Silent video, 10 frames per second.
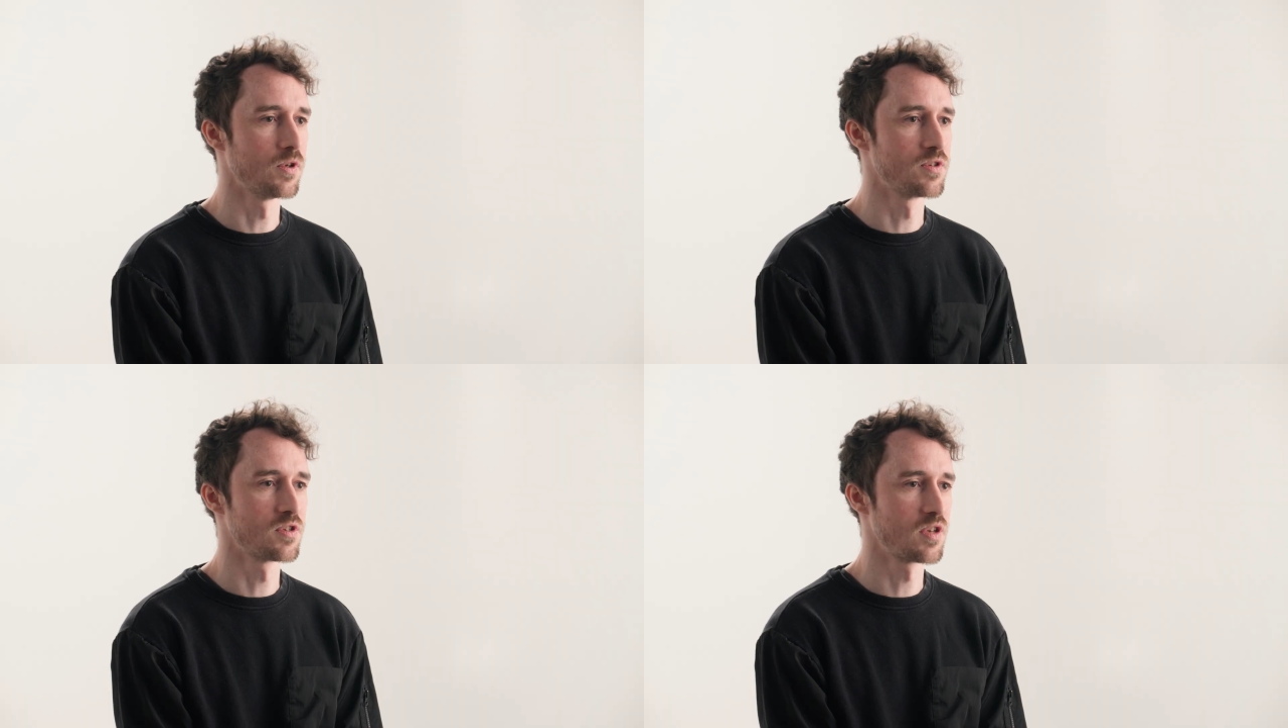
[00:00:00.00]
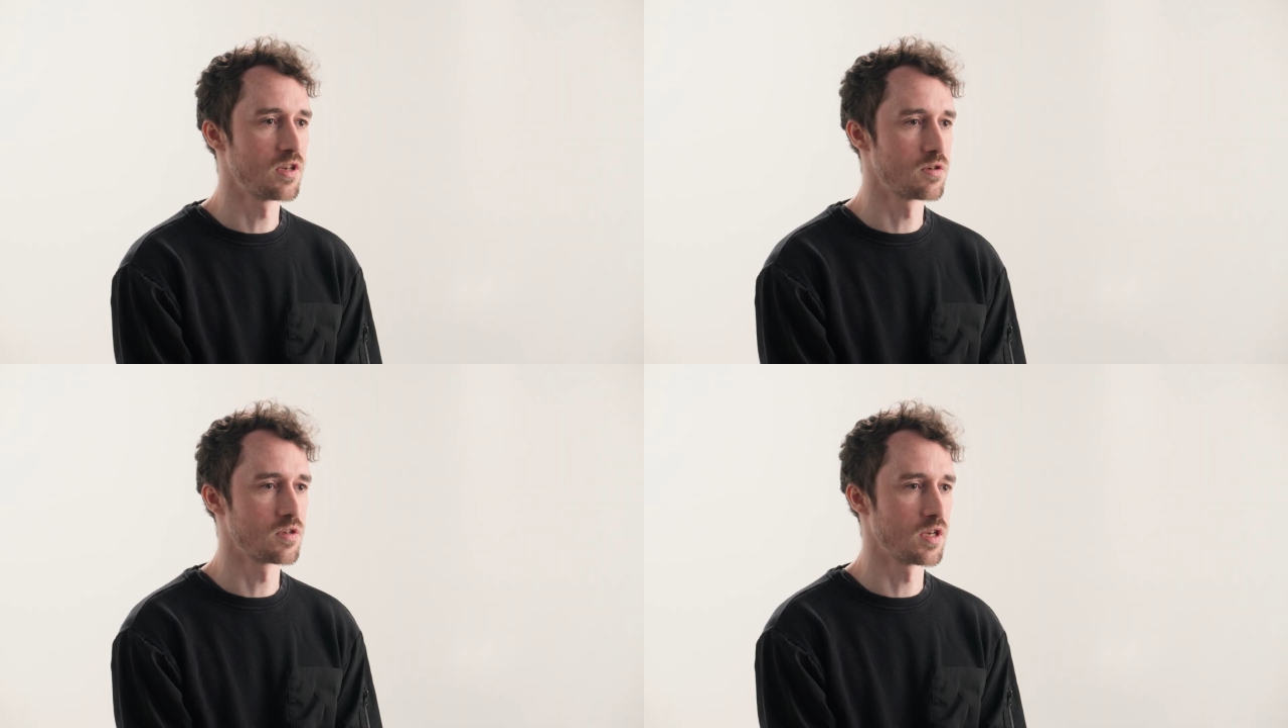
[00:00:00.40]
Is this
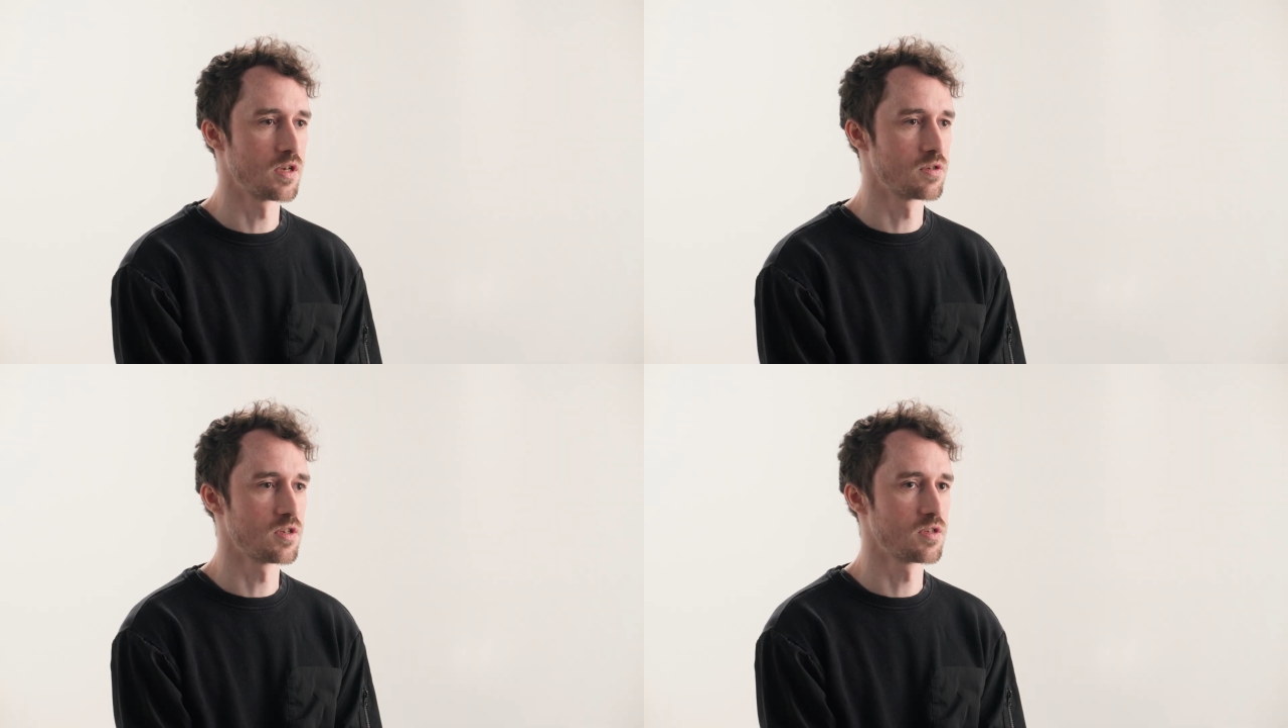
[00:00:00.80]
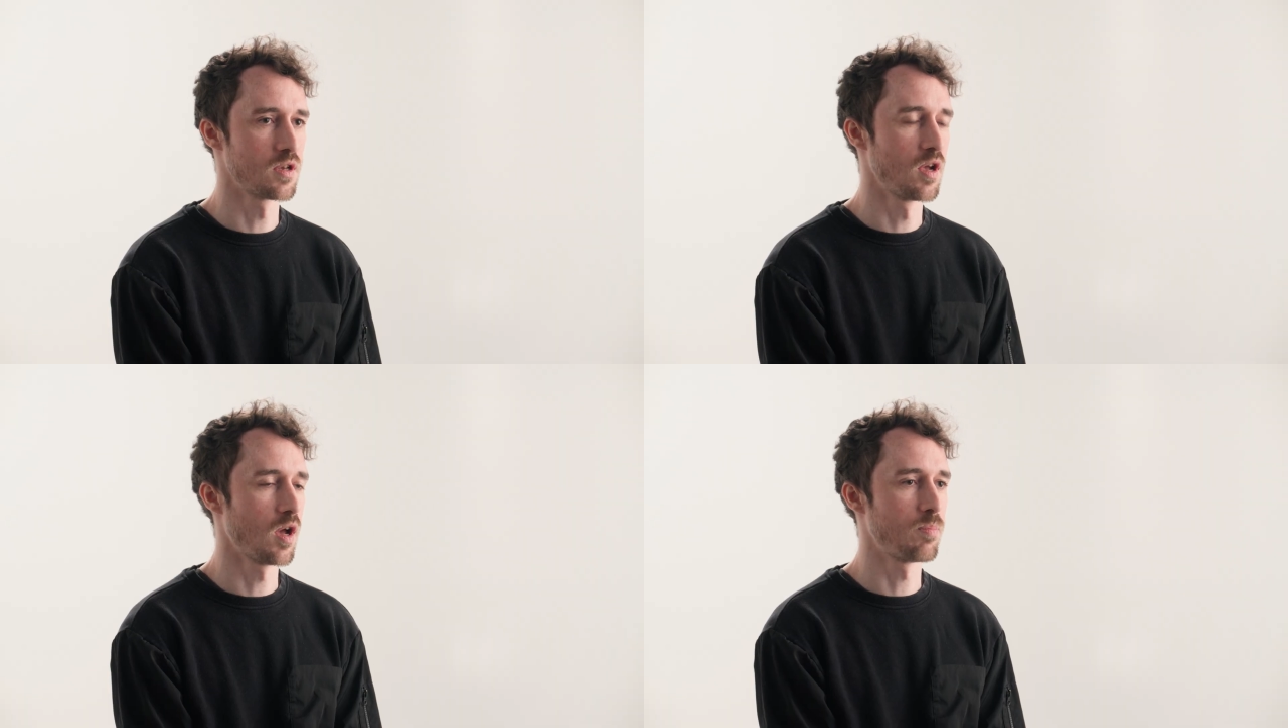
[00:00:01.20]
interesting? Is this
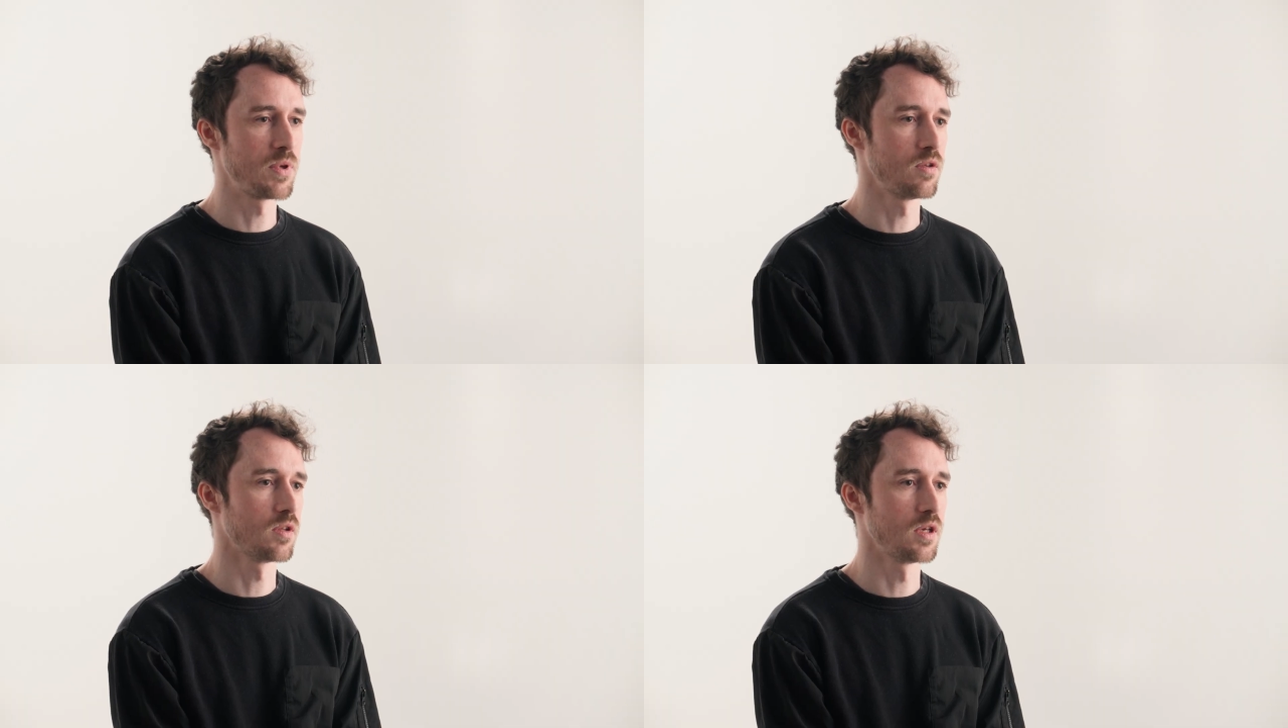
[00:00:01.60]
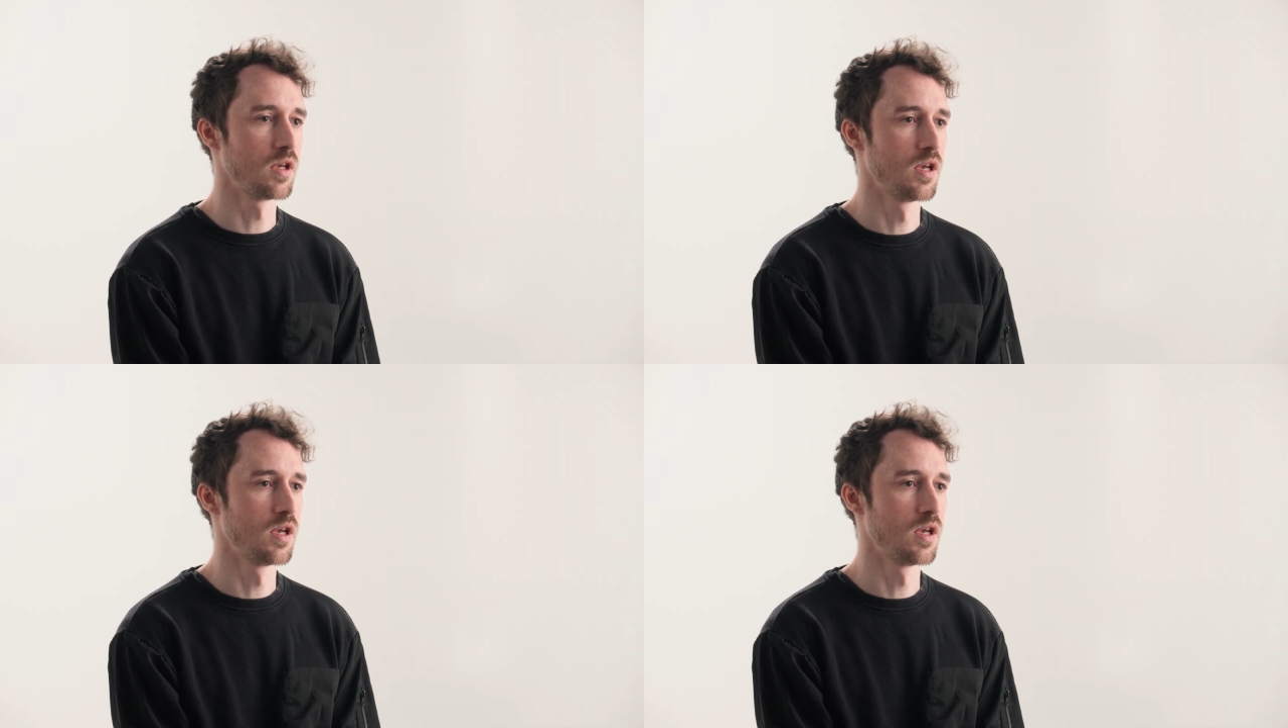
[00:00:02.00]
appealing?